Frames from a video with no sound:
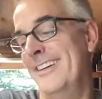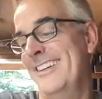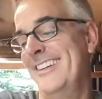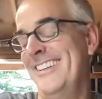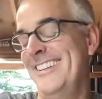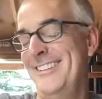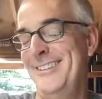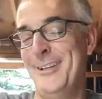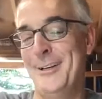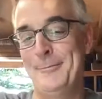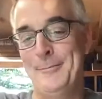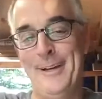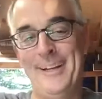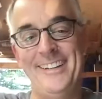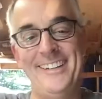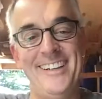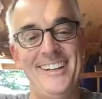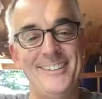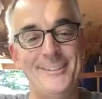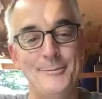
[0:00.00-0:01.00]

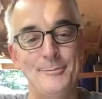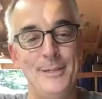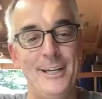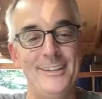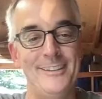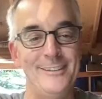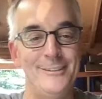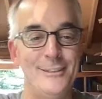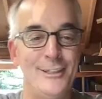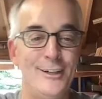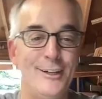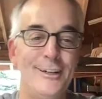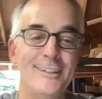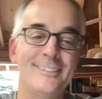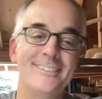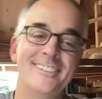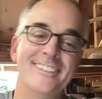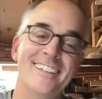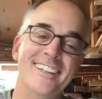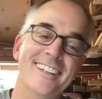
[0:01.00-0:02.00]
Somebody asked about the dog.
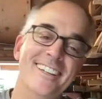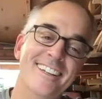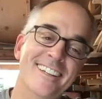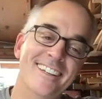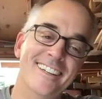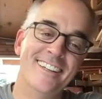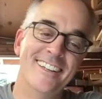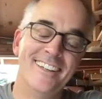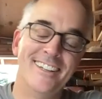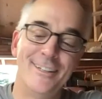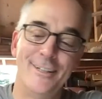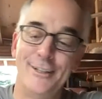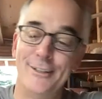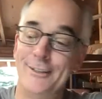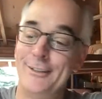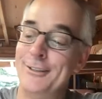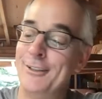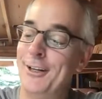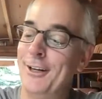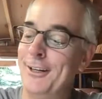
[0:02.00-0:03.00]

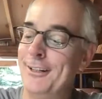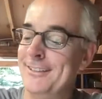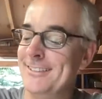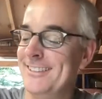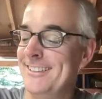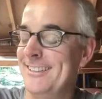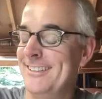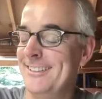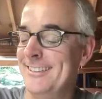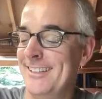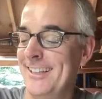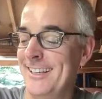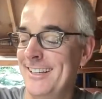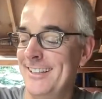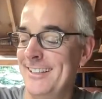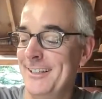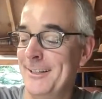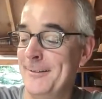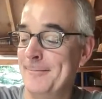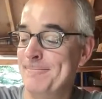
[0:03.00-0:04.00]
The dog is
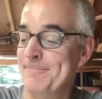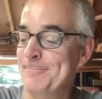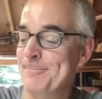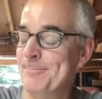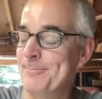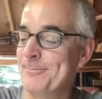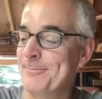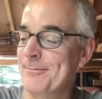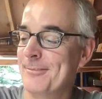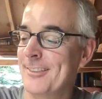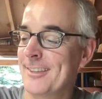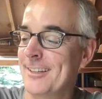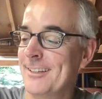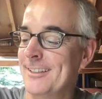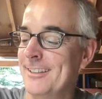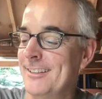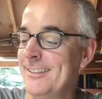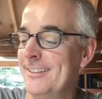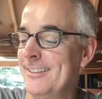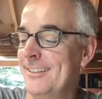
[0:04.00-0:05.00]
a
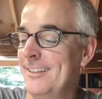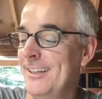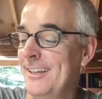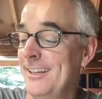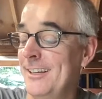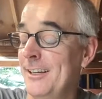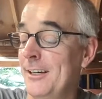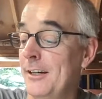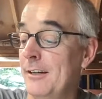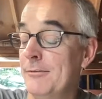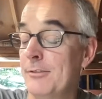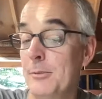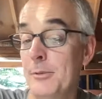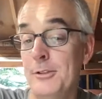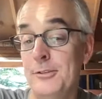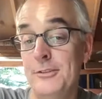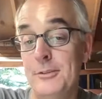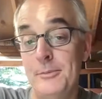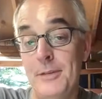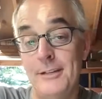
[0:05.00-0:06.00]

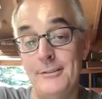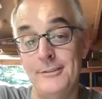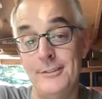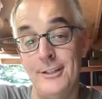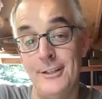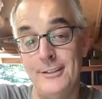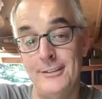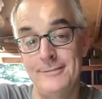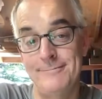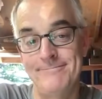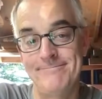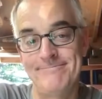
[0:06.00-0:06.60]
Formosan mountain dog.